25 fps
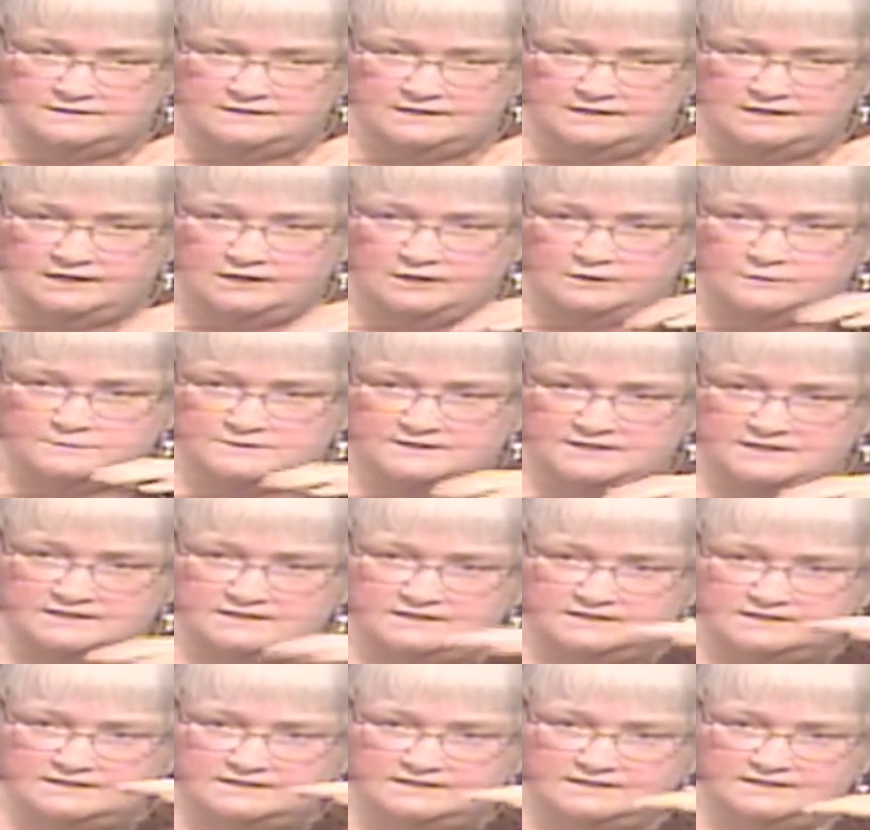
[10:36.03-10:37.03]
that helps us
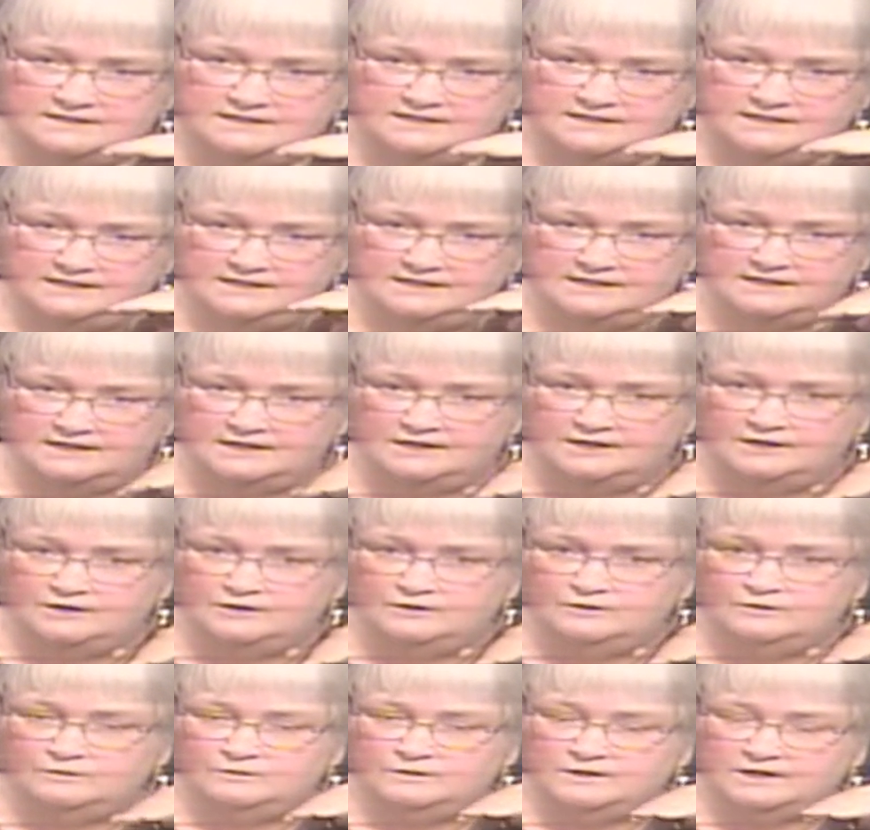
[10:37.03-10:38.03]
to see
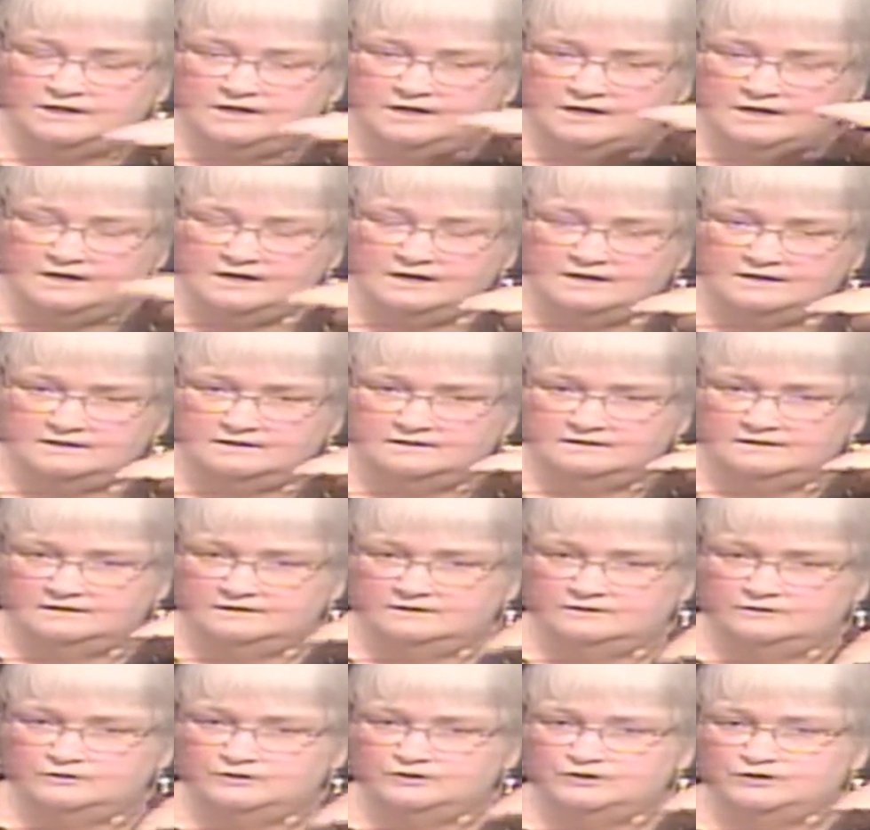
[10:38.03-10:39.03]
what God
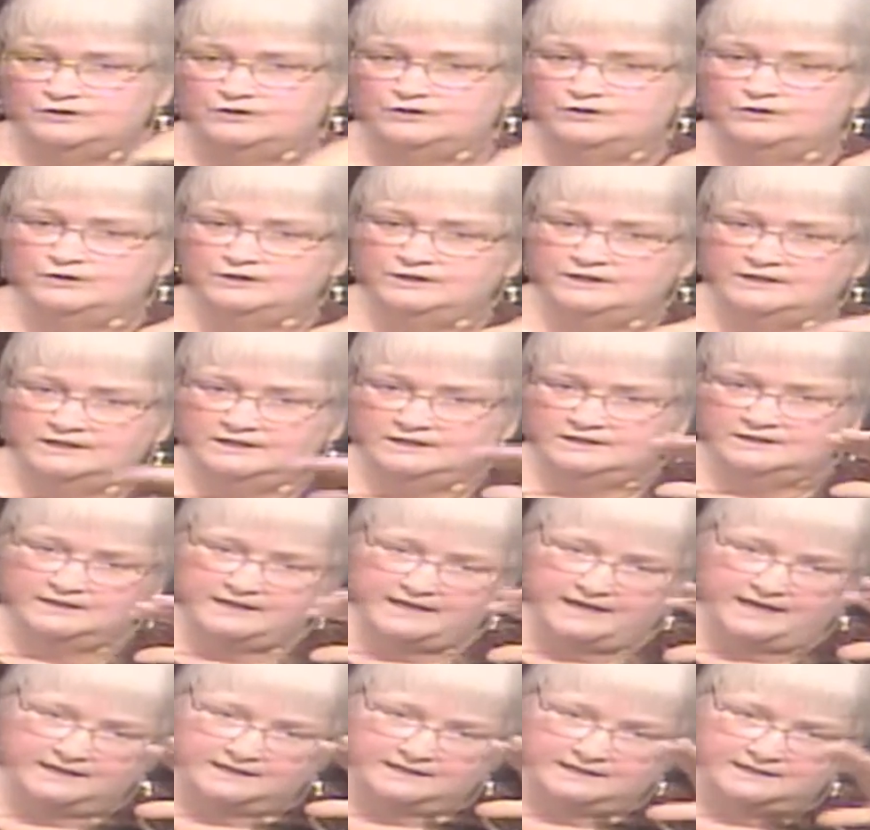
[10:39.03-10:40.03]
understood in
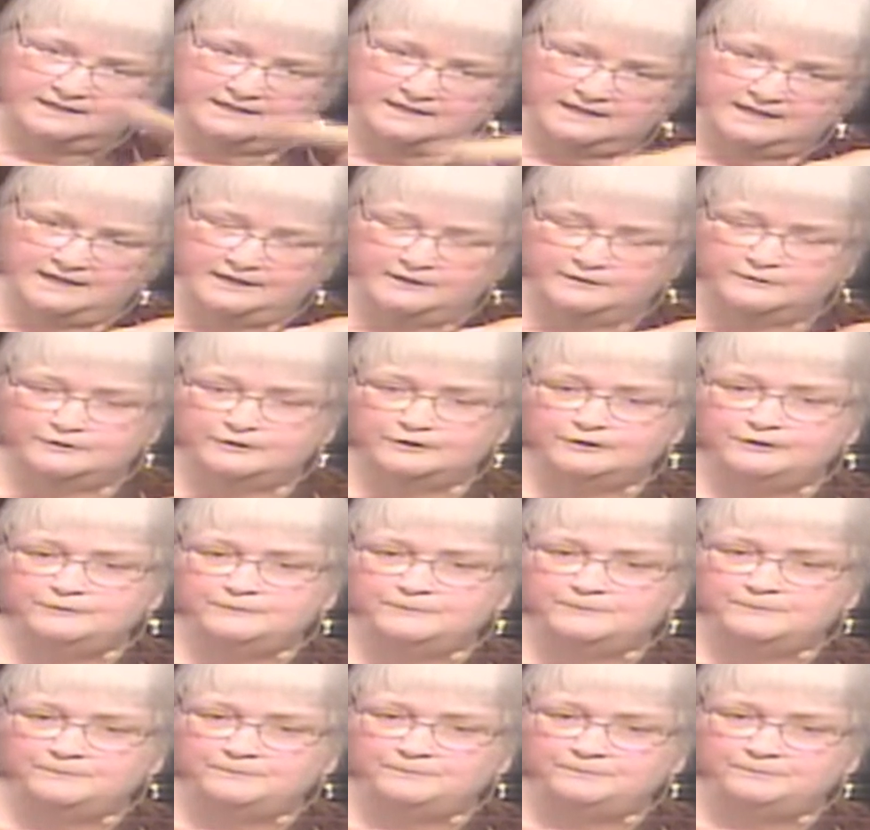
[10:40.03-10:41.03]
that encounter
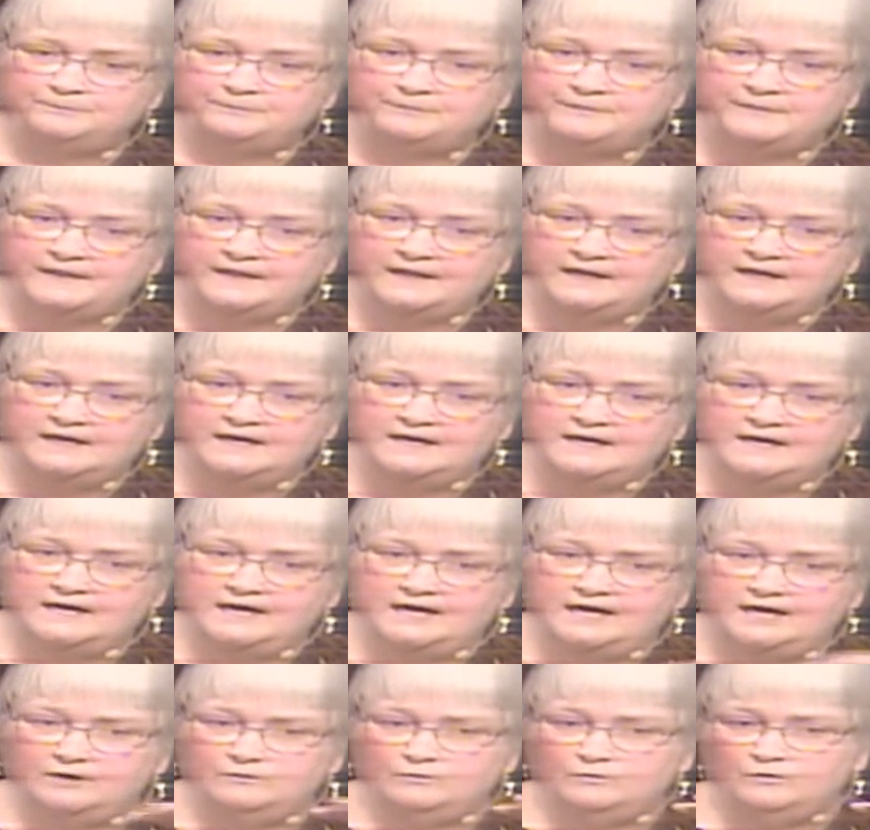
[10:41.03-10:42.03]

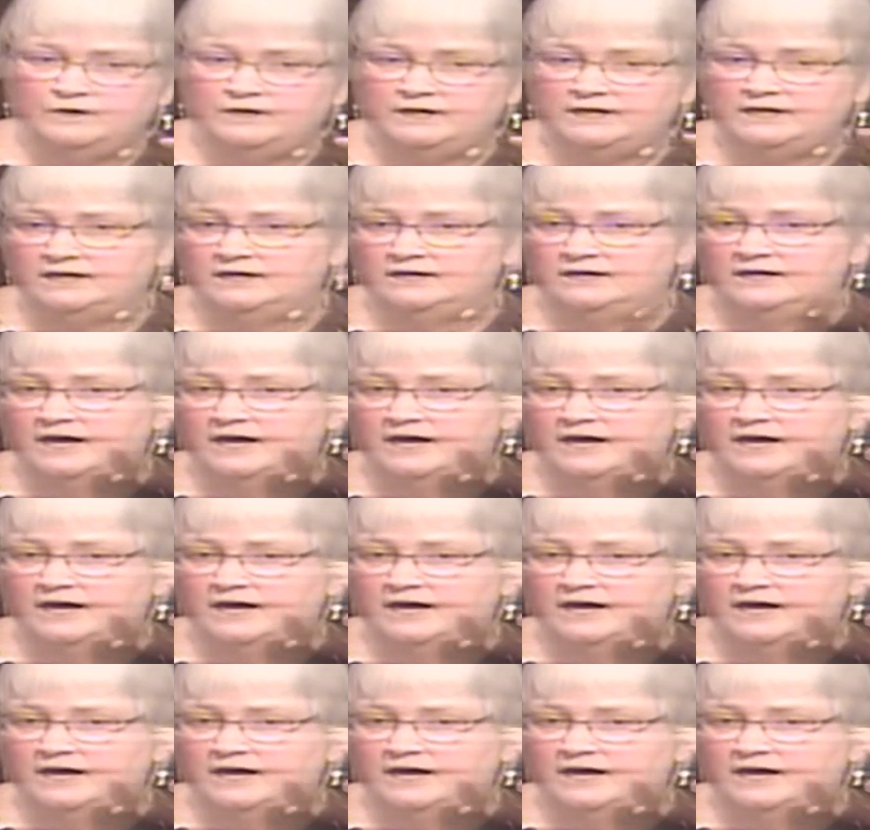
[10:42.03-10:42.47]
and what in